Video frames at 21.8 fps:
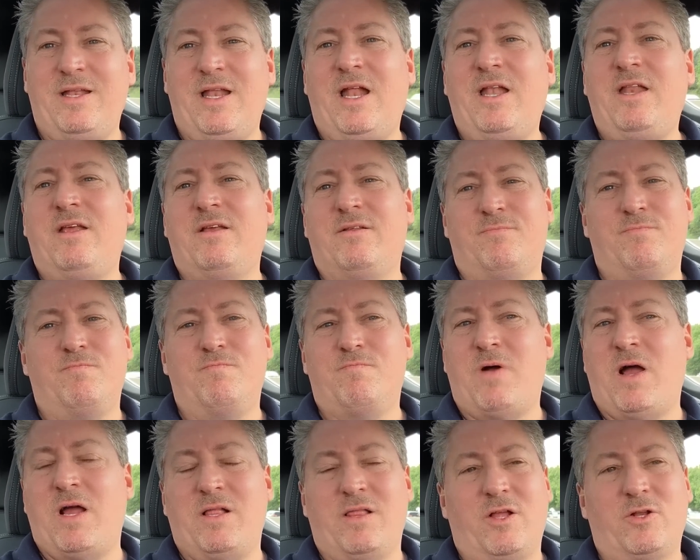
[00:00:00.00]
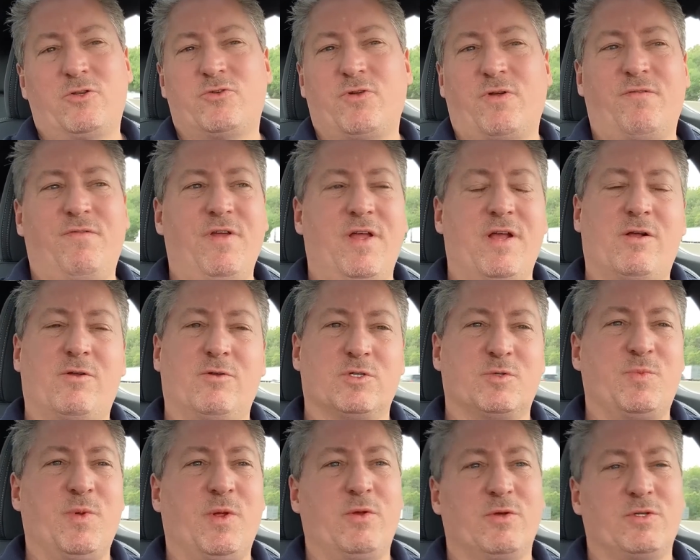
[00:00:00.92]
any of my electric
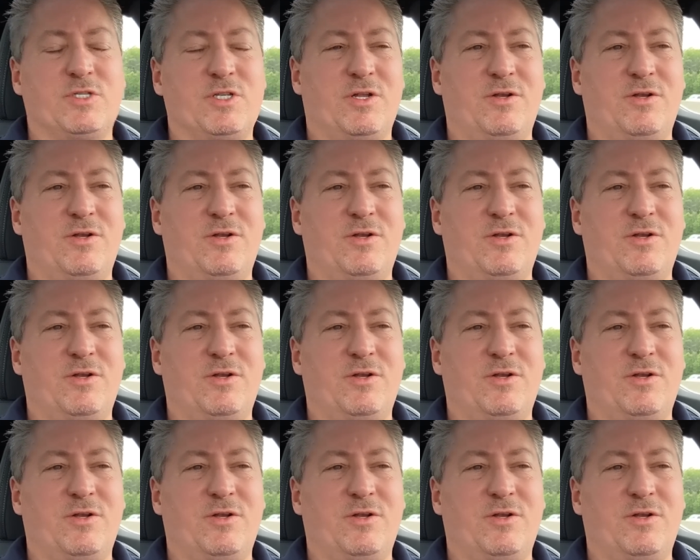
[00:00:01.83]
vehicles because,